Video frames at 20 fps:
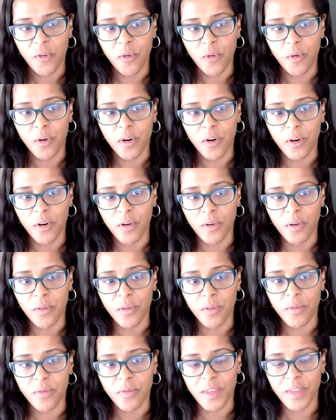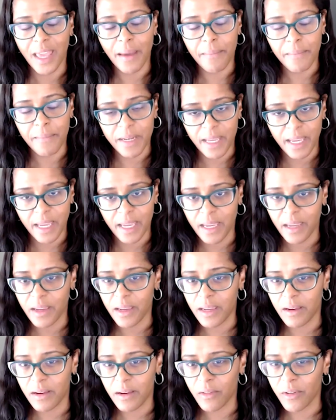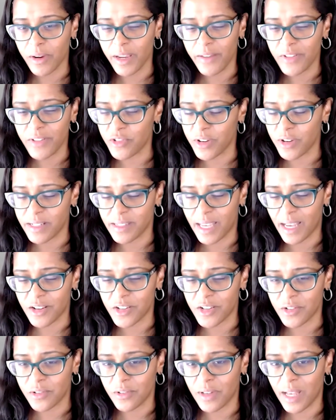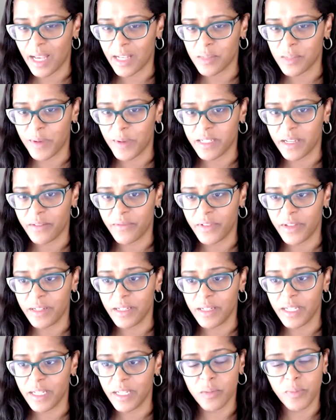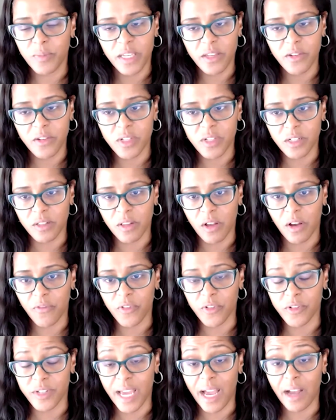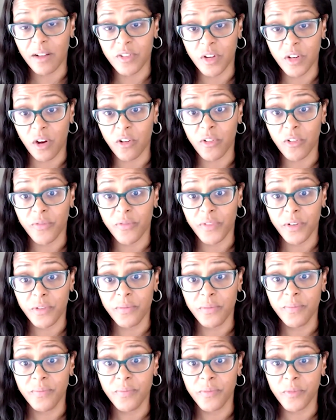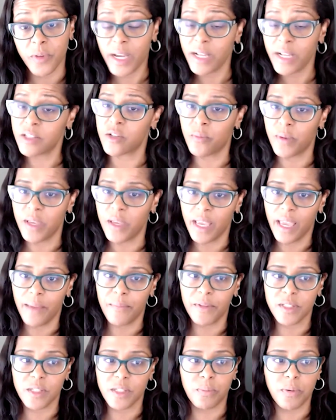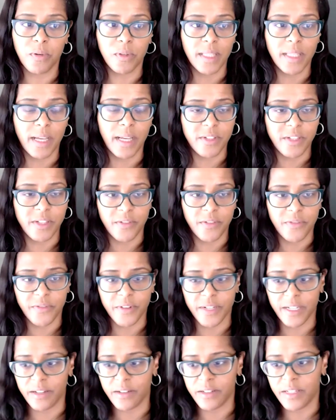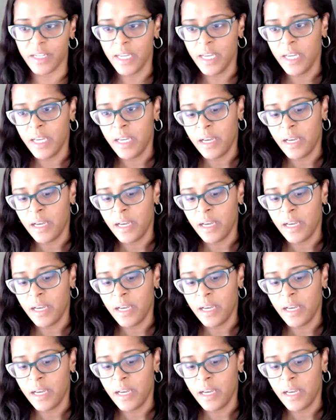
for the M&A or even transactional aspect of it, it's being used a lot for doc, doc review, right? So being able to pull out different